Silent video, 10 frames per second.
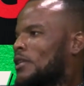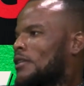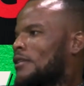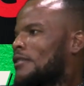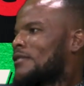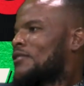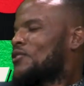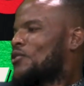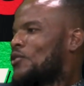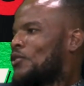there is
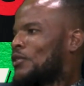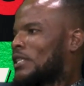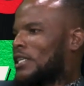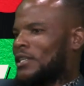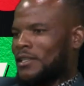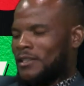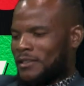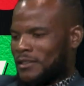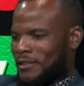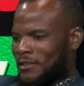no order,
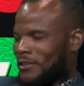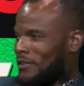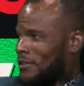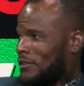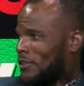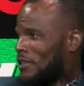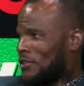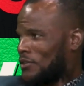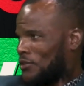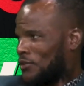there
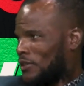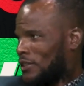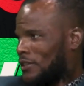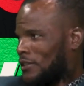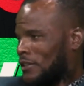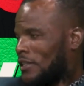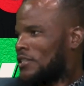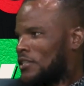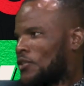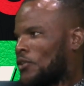is no unity. There is
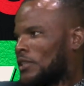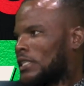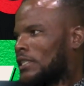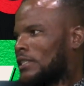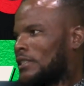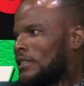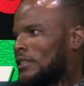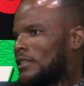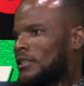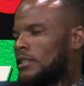disorder.
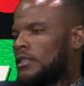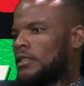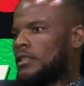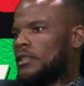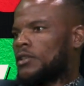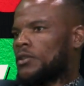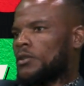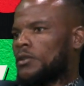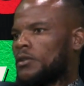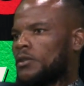
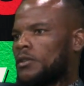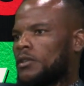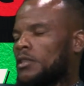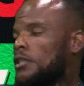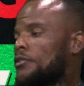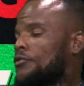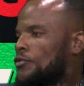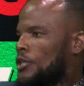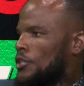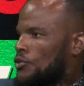So if
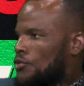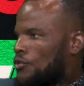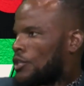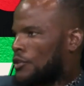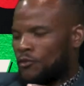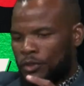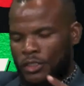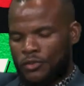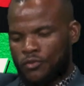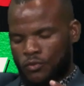we
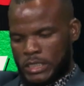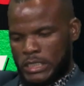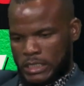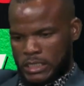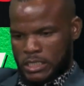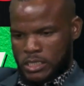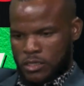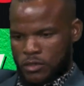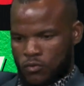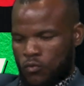truly
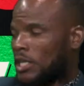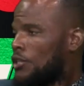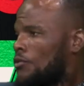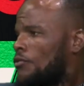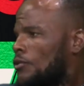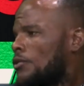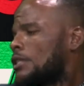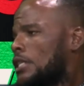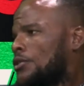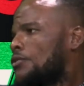want to
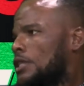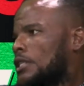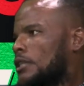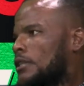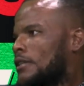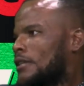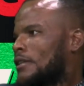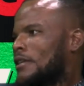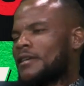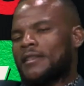foster unity,
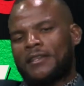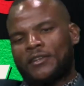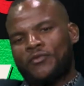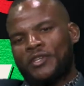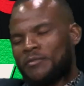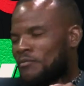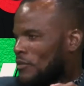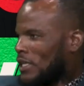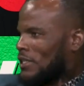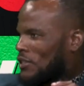then we
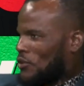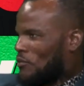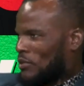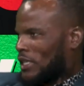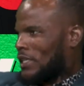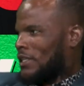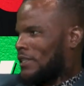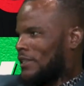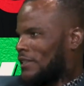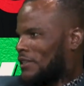must
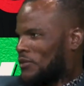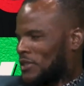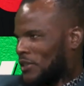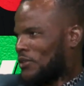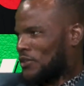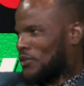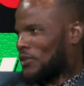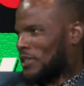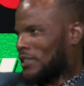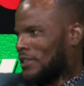comply with the Constitution.